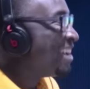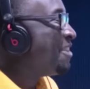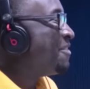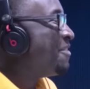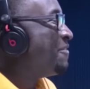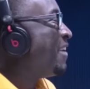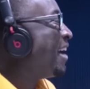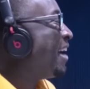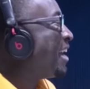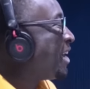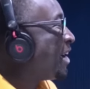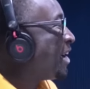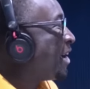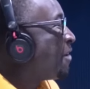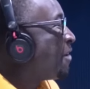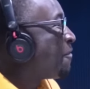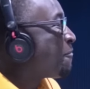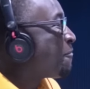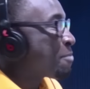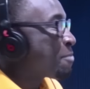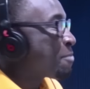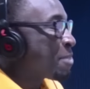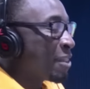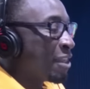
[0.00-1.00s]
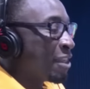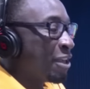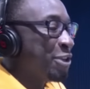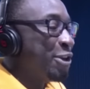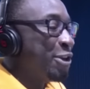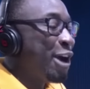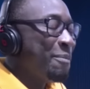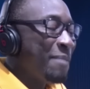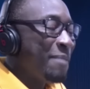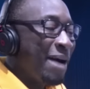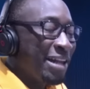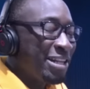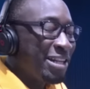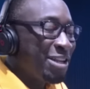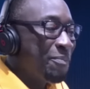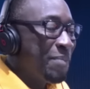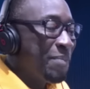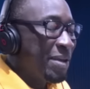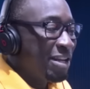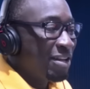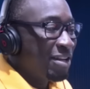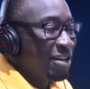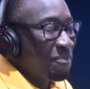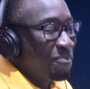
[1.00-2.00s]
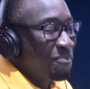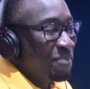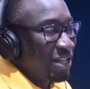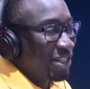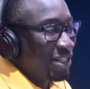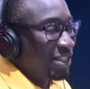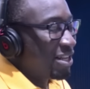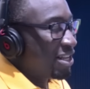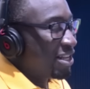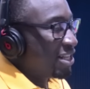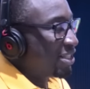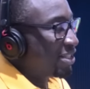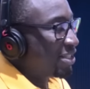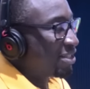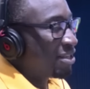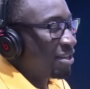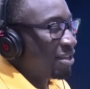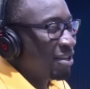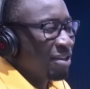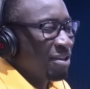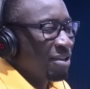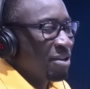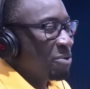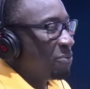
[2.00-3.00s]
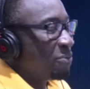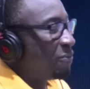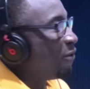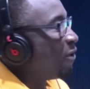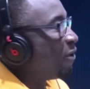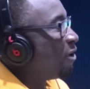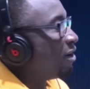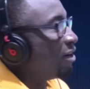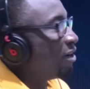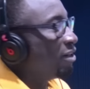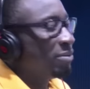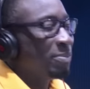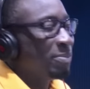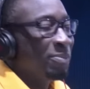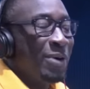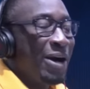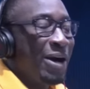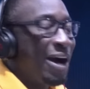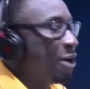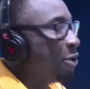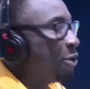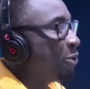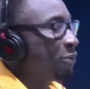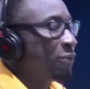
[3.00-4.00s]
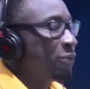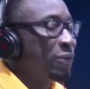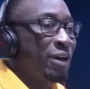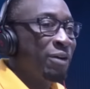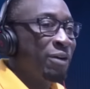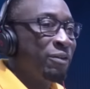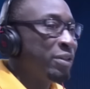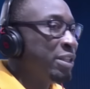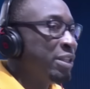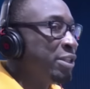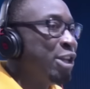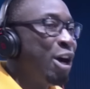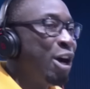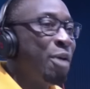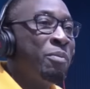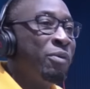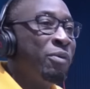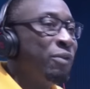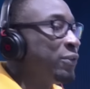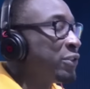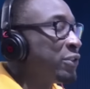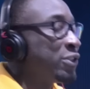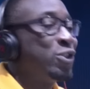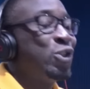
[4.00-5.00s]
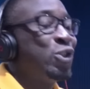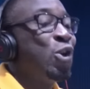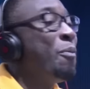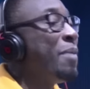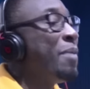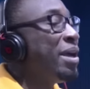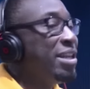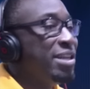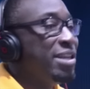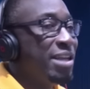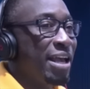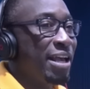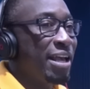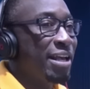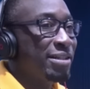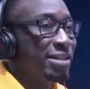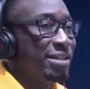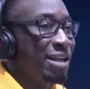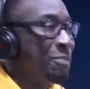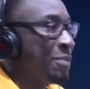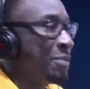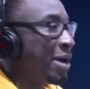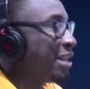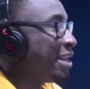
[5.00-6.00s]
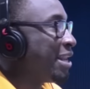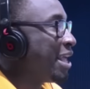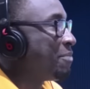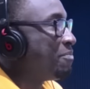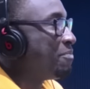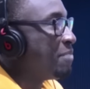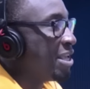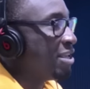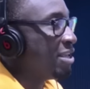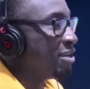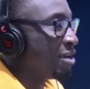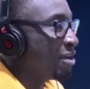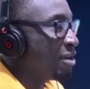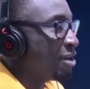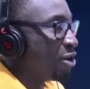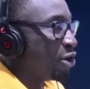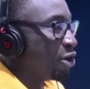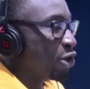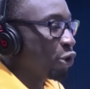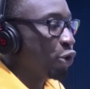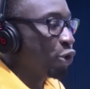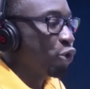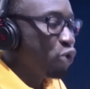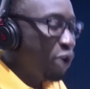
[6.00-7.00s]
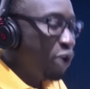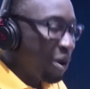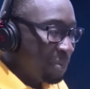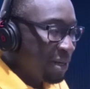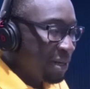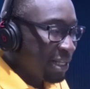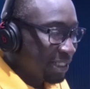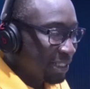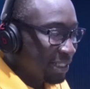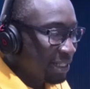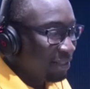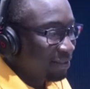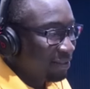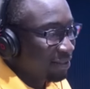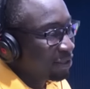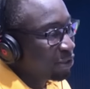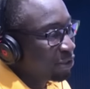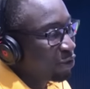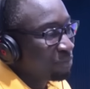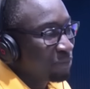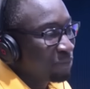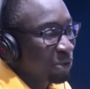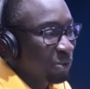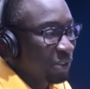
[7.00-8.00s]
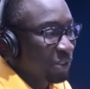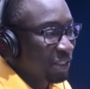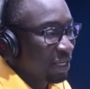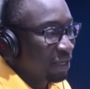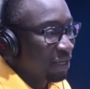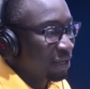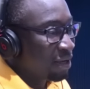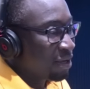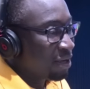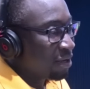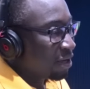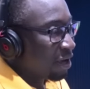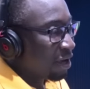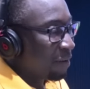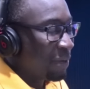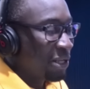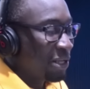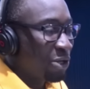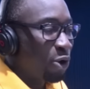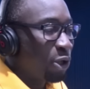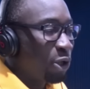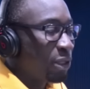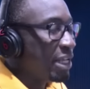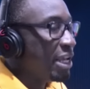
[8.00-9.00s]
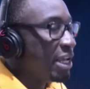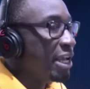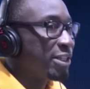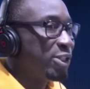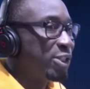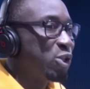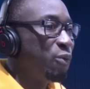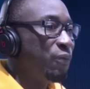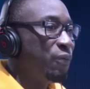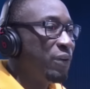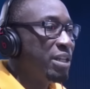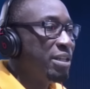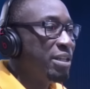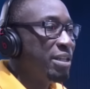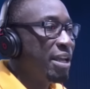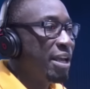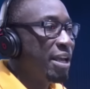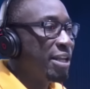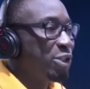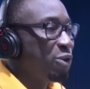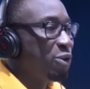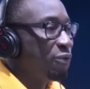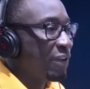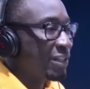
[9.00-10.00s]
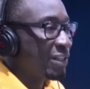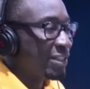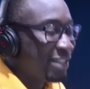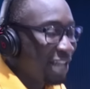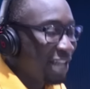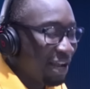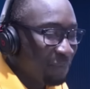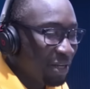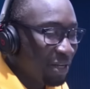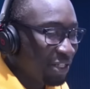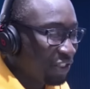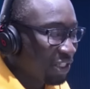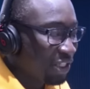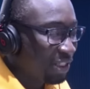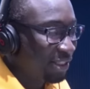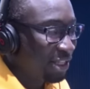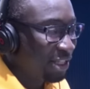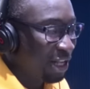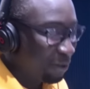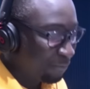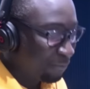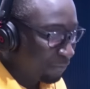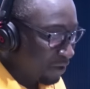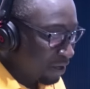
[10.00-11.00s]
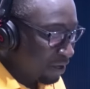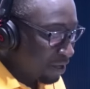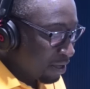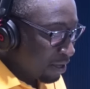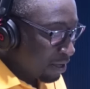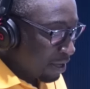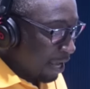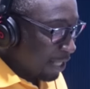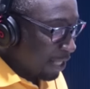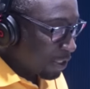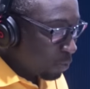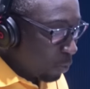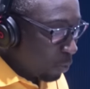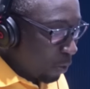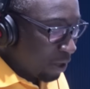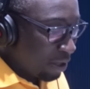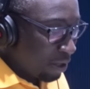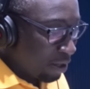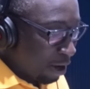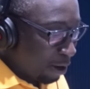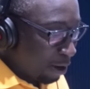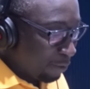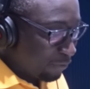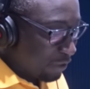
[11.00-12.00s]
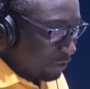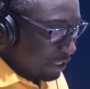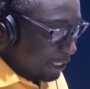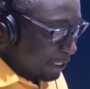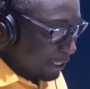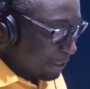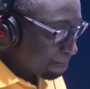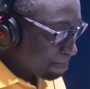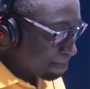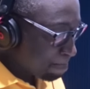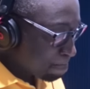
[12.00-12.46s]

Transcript: Father, yeah, man, you've been in the business for mouth. Now, for so many years, a man like me grew up listening to your music. I mean, all the hits over the years, you've established yourself as one of the,